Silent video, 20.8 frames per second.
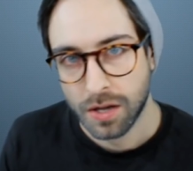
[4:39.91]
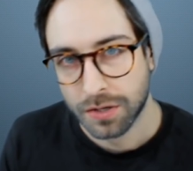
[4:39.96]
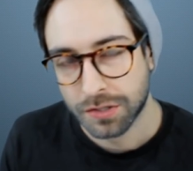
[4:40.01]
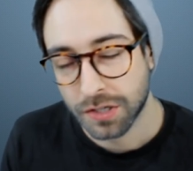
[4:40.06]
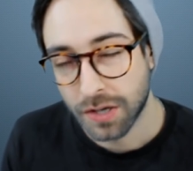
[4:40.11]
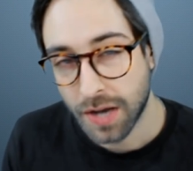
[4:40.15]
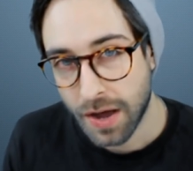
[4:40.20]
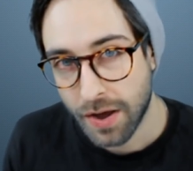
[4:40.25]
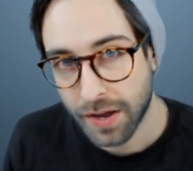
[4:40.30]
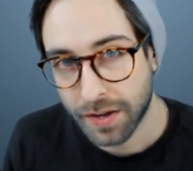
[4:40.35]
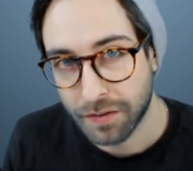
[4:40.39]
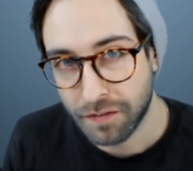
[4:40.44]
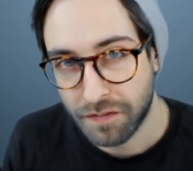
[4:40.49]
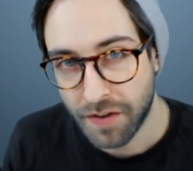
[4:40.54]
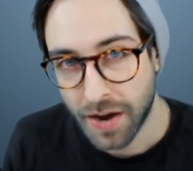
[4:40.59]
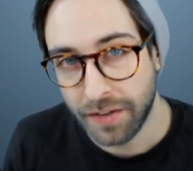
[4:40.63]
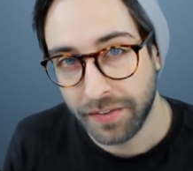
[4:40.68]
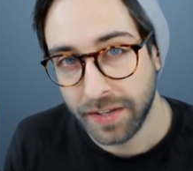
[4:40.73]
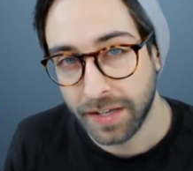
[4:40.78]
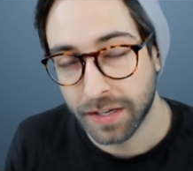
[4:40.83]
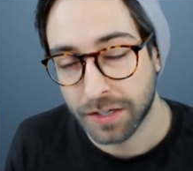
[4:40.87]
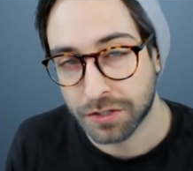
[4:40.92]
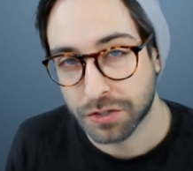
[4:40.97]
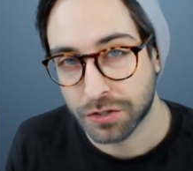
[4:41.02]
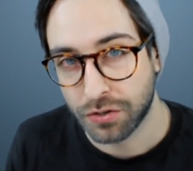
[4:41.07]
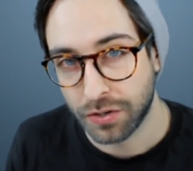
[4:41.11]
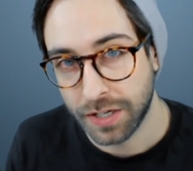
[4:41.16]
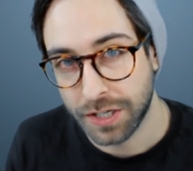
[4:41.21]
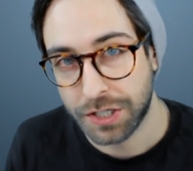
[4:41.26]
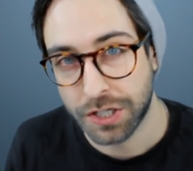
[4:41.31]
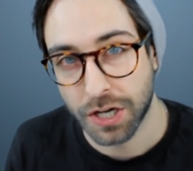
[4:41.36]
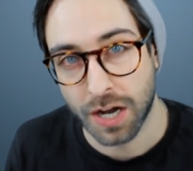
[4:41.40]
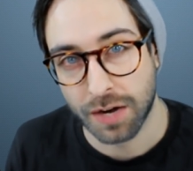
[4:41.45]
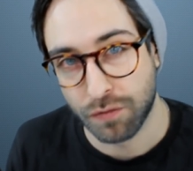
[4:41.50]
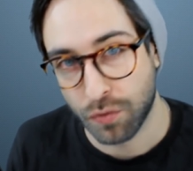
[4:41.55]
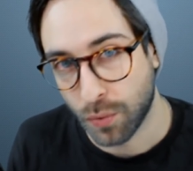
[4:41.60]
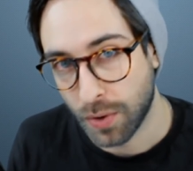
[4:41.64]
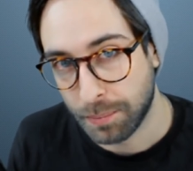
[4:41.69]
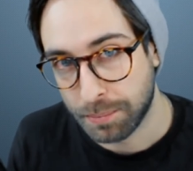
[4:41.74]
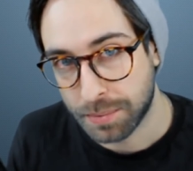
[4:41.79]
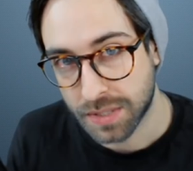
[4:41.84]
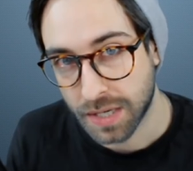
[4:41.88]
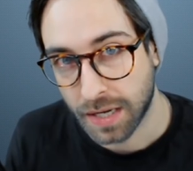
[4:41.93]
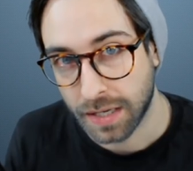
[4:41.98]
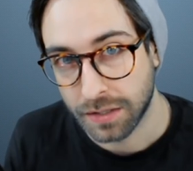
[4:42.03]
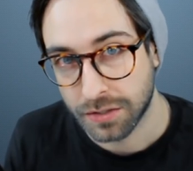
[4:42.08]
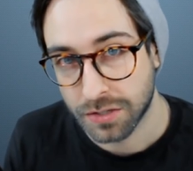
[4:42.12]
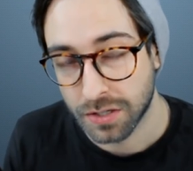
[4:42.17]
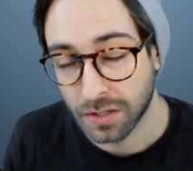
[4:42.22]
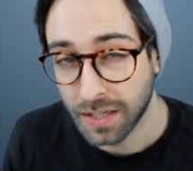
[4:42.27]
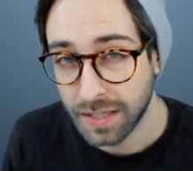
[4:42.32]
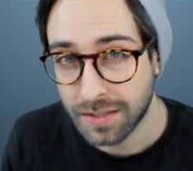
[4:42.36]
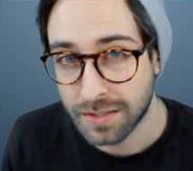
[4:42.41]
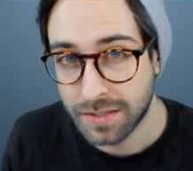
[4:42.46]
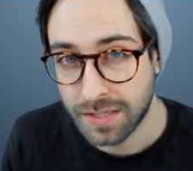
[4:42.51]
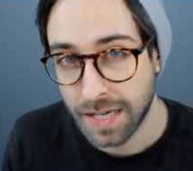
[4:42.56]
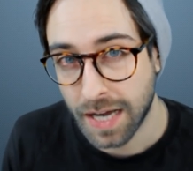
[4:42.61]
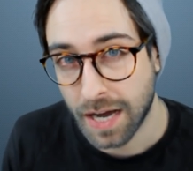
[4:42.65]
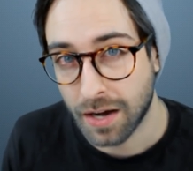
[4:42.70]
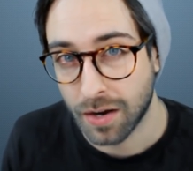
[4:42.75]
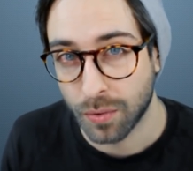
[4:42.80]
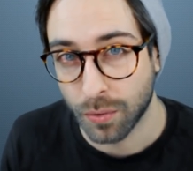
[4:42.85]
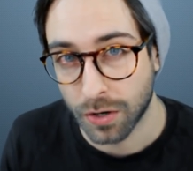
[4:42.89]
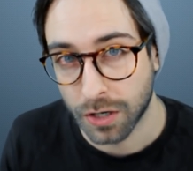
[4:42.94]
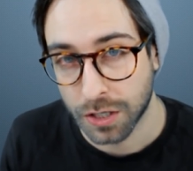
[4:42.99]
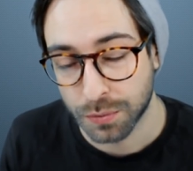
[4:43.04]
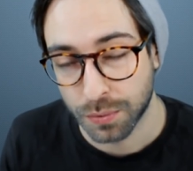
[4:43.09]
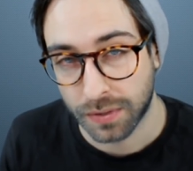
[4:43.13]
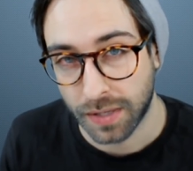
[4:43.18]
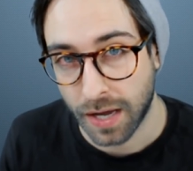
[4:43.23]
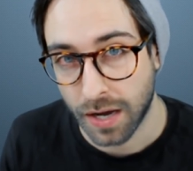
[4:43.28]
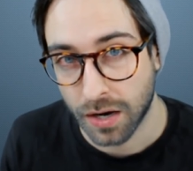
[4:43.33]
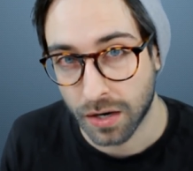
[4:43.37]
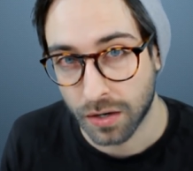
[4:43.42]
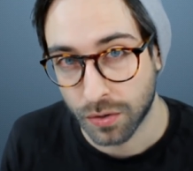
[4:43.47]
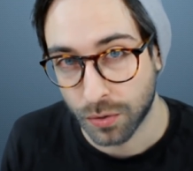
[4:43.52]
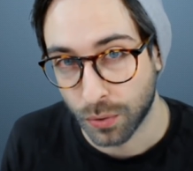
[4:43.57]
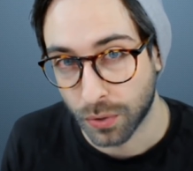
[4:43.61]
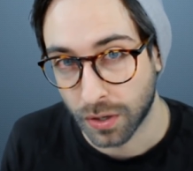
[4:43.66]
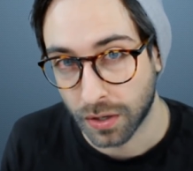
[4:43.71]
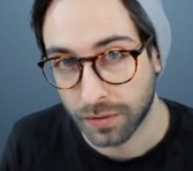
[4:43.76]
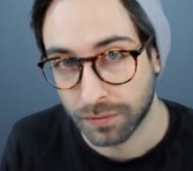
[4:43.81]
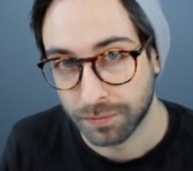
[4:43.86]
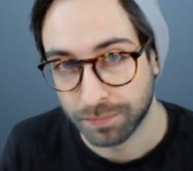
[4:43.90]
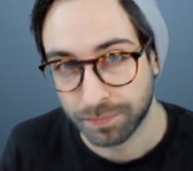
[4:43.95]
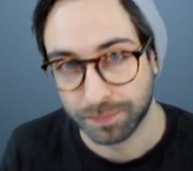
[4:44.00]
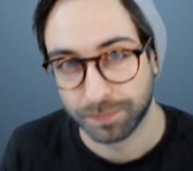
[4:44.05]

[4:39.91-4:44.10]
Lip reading: So now I can finally get a screenshot of a website. So let's see how it works with AR Core.